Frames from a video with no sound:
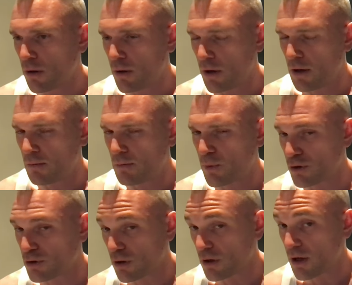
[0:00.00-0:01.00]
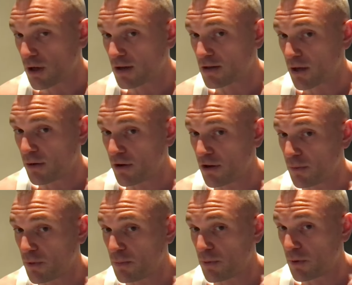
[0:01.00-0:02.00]
And personally, I say you need
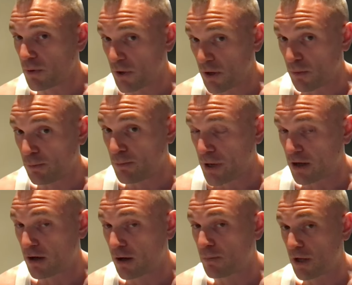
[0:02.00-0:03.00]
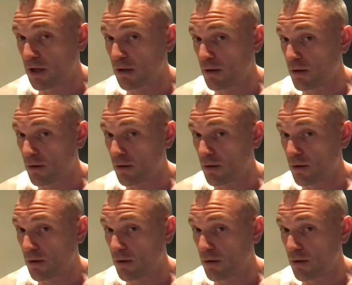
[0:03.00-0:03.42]
to be able to pick up like